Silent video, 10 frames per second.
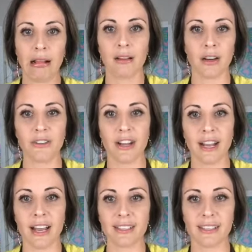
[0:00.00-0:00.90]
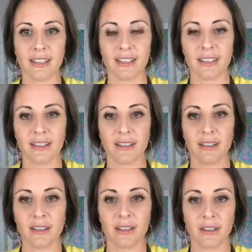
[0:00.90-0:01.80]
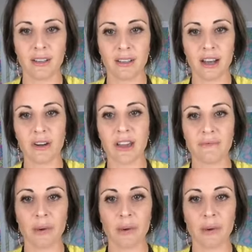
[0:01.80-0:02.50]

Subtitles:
Hold on, guys. Okay, there